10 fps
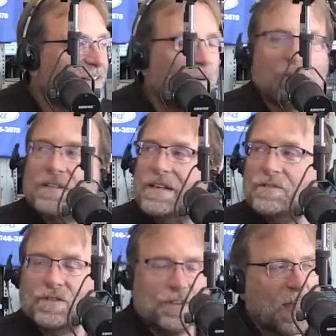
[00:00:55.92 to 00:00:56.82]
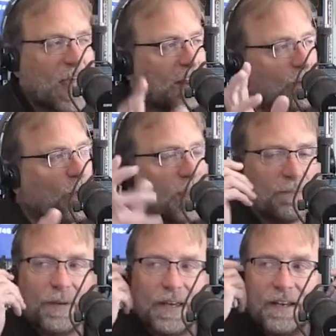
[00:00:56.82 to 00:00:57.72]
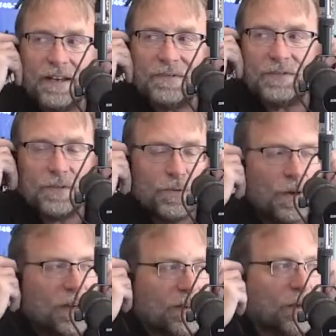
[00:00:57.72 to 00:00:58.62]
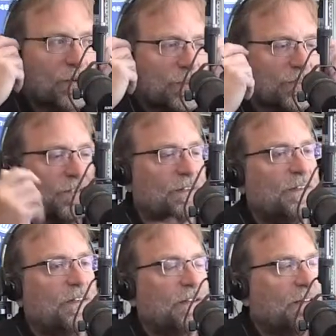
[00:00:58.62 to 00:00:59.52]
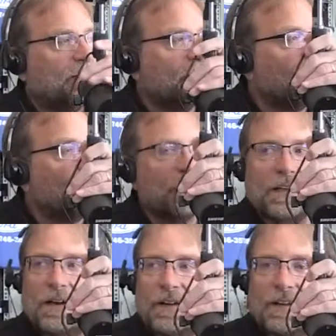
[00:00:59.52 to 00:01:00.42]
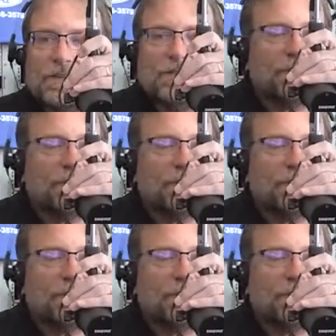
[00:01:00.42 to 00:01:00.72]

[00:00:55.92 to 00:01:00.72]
The Ocotillo's not quite big enough to uh, host the libertarians,